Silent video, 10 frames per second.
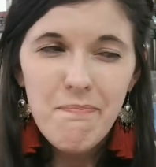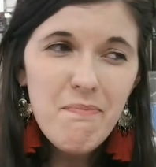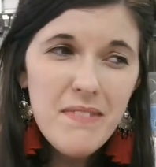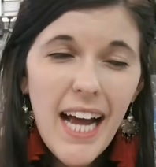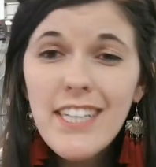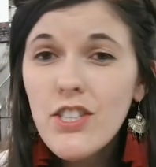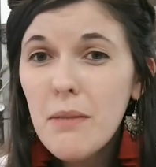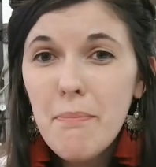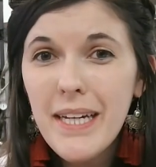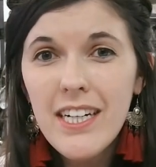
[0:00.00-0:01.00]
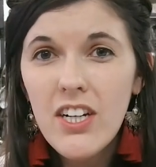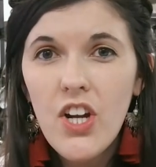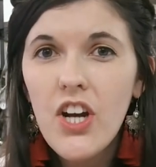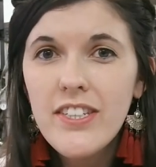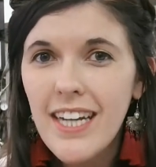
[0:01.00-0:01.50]
Nitrogen being an
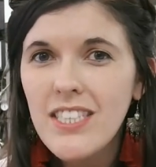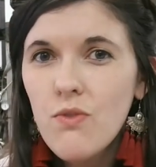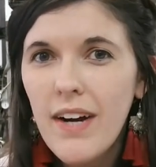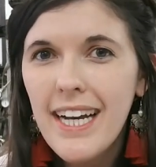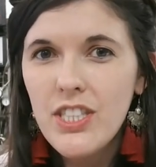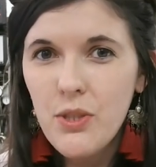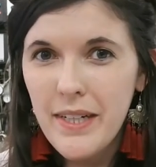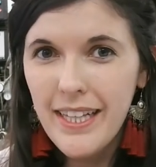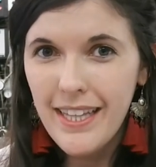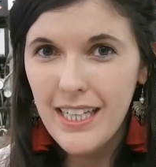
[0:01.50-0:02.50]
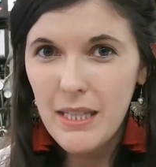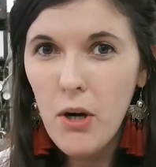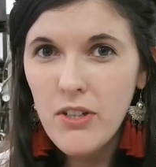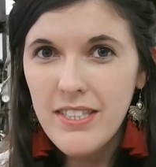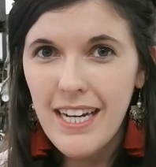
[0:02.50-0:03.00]
inert doesn't really do anything in the
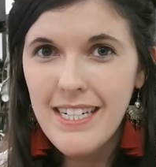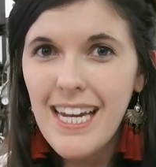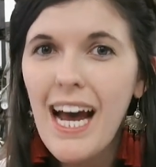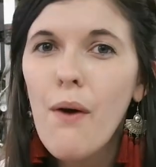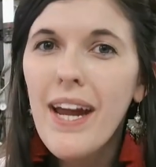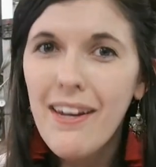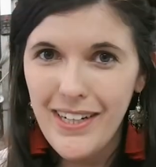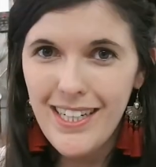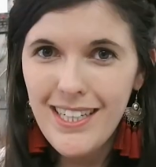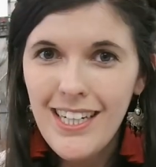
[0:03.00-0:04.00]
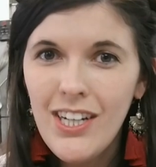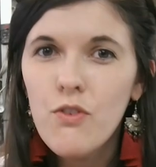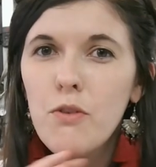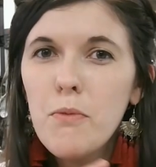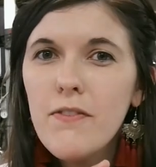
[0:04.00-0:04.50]
process. However,
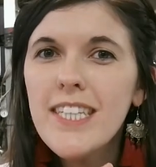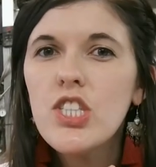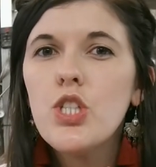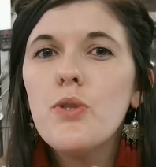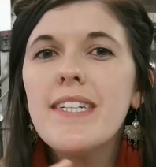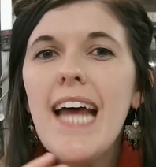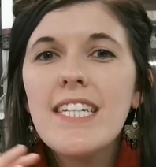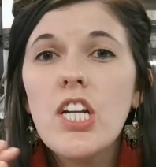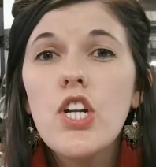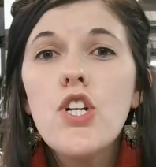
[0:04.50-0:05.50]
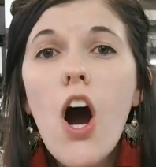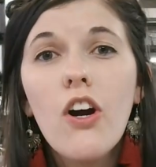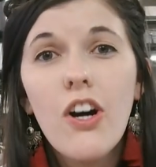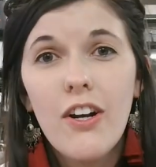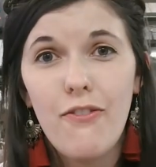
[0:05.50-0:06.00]
removing this unit has a
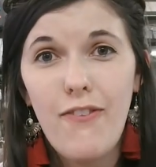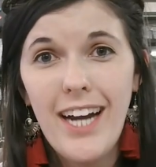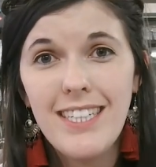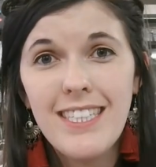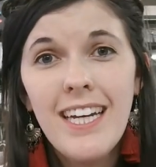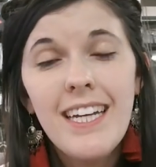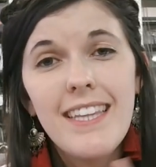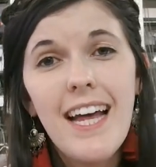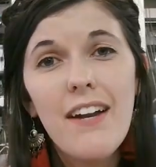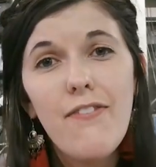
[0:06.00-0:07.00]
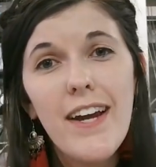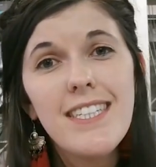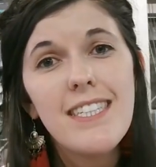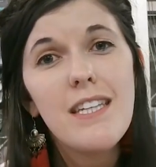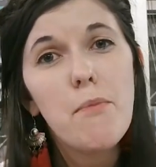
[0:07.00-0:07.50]
knock-on effect that
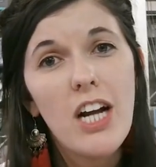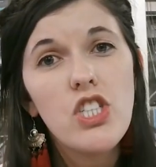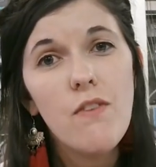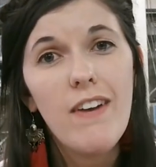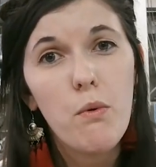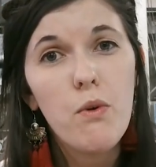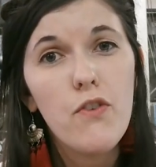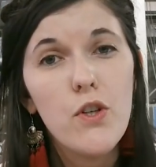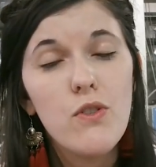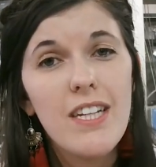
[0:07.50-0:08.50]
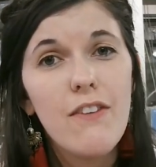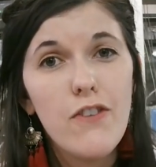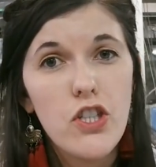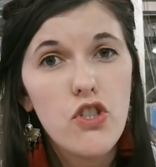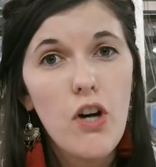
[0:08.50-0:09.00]
affects the production of liquid fuels in the
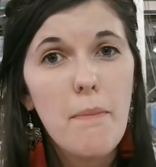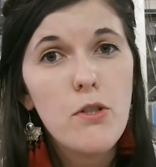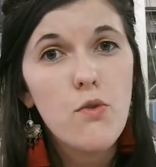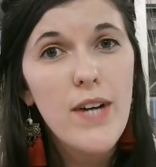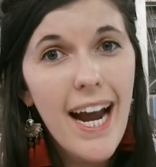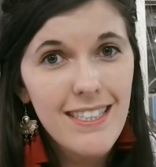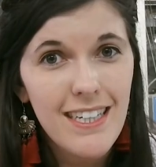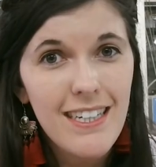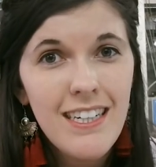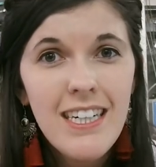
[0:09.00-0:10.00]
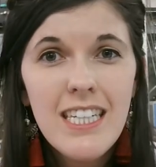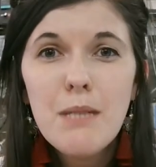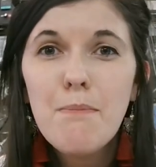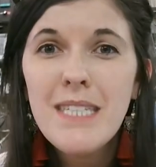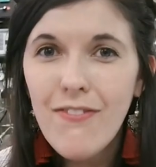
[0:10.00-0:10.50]
Fischer-Tropsch reactor.
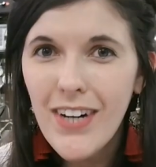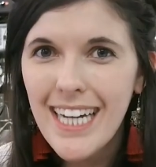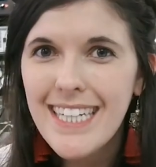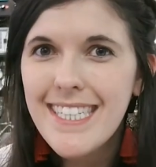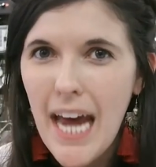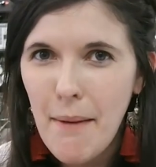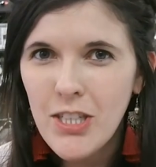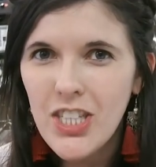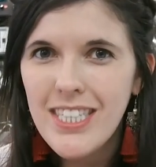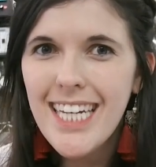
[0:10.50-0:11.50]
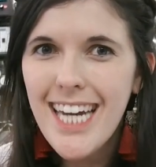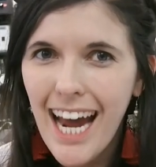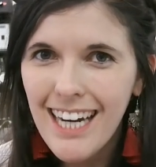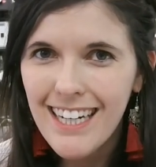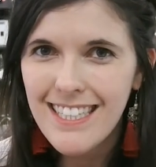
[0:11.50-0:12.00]
Specifically, it damages the
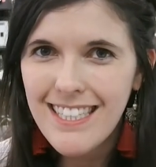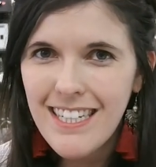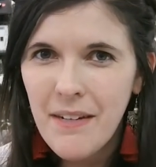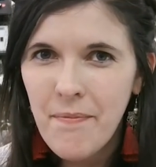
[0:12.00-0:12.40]
catalyst.